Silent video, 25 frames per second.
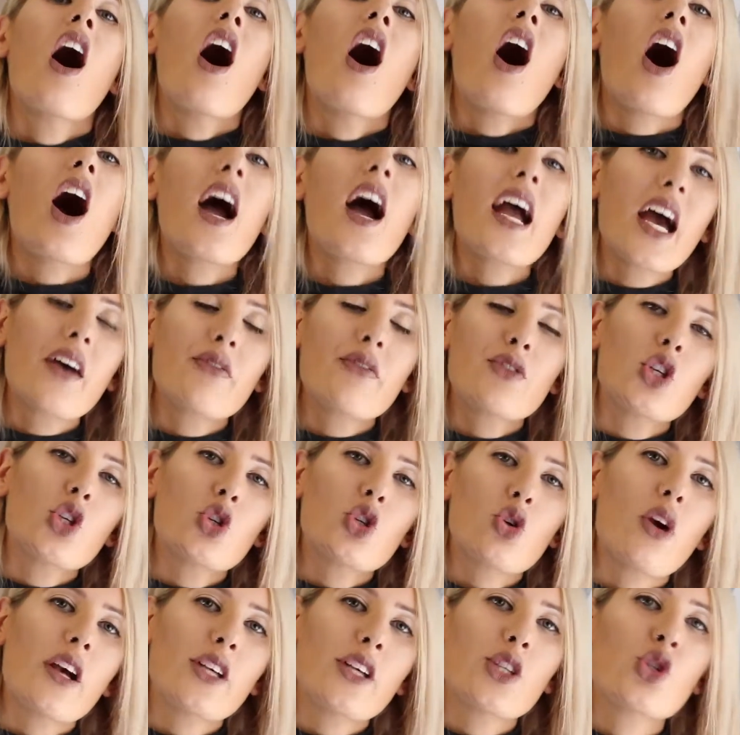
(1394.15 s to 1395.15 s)
I have to
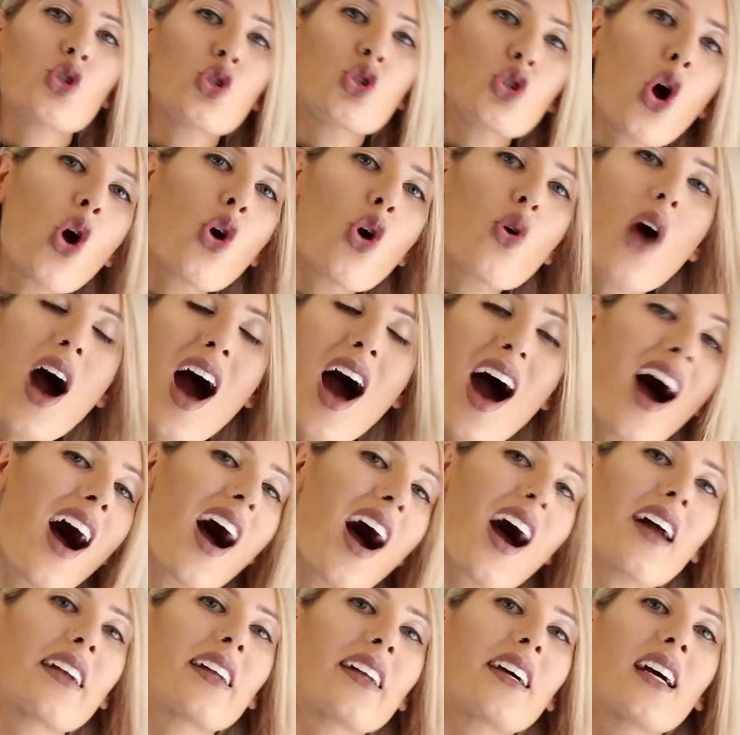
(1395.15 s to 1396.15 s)
try so
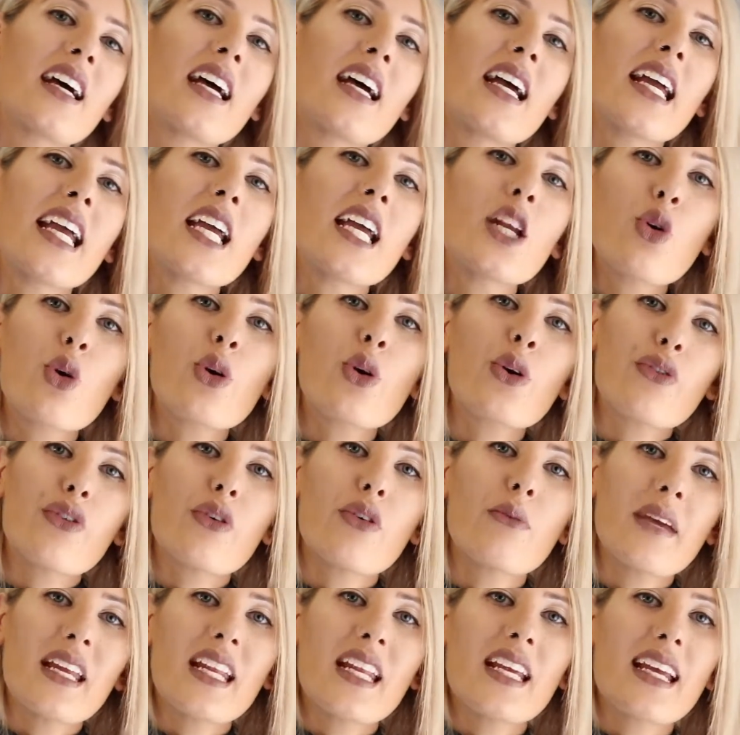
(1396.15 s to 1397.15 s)
hard in order for
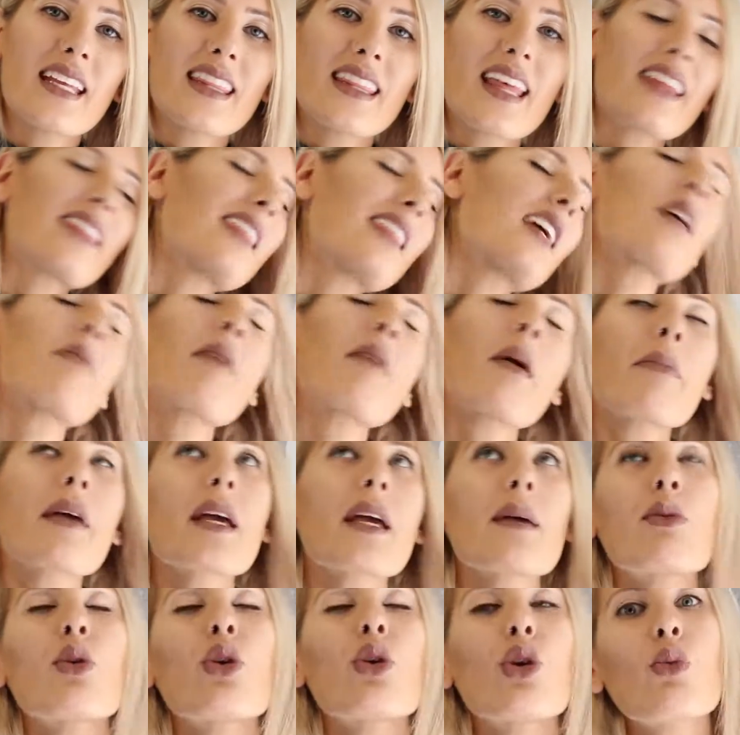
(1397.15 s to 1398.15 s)
me to get that. Think about
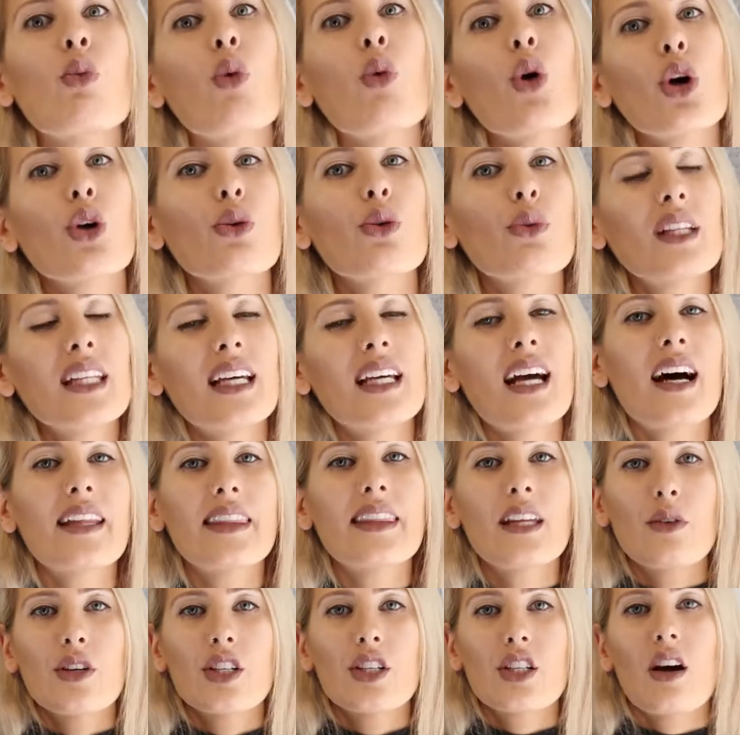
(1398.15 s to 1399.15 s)
people who work really hard
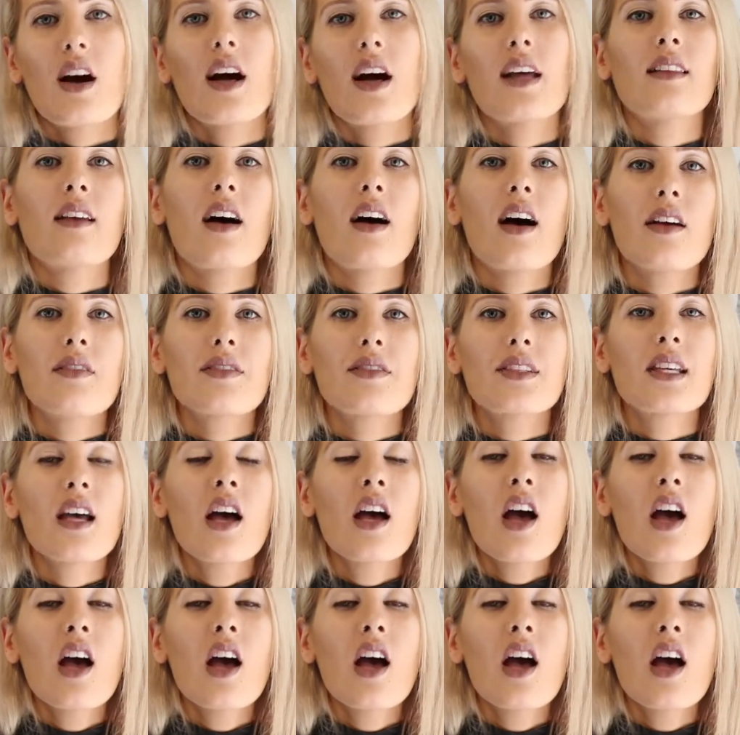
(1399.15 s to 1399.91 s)
their entire lives,